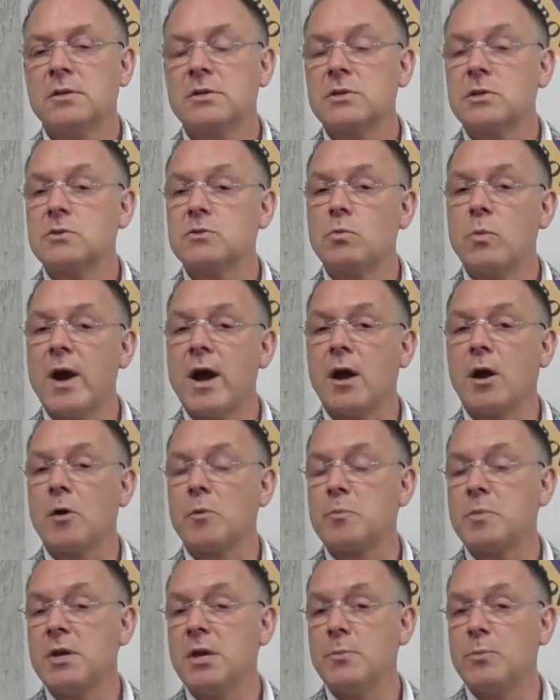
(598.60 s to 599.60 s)
This is
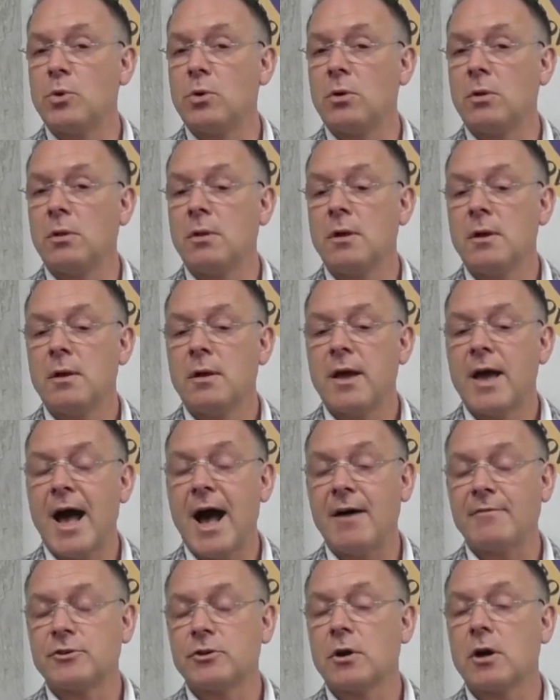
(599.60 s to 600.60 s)
where people
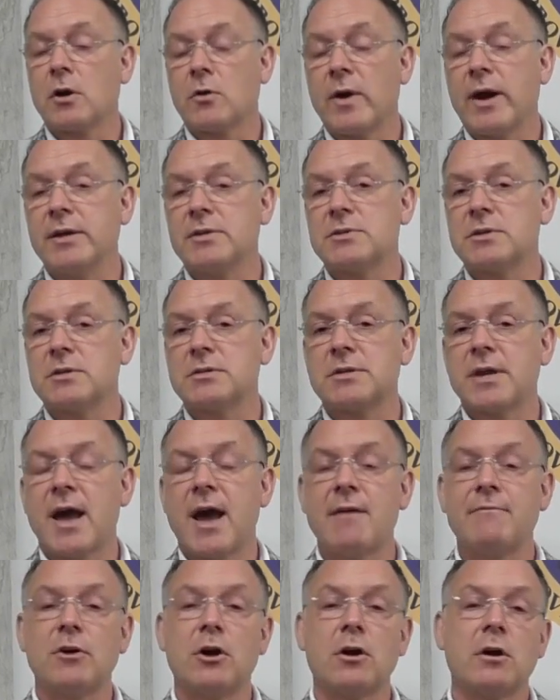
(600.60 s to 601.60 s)
after a crisis
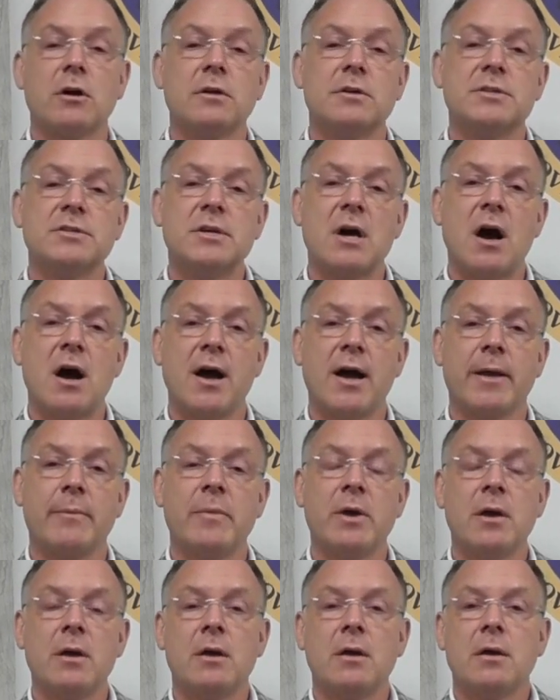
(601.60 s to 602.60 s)
have a hard
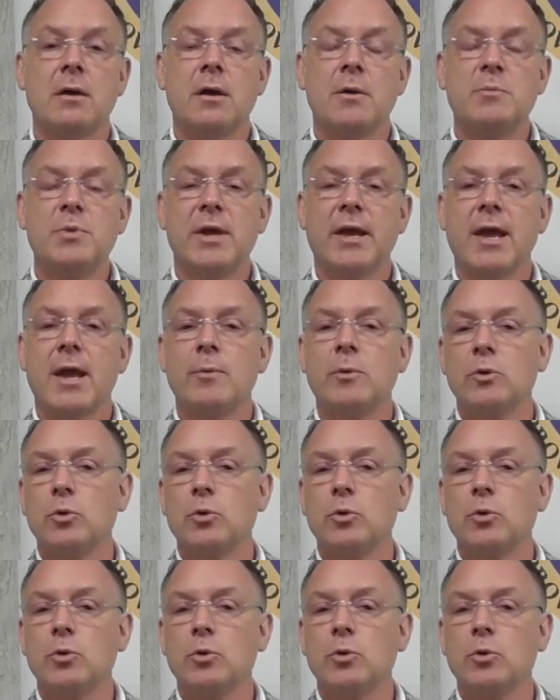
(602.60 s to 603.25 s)
time being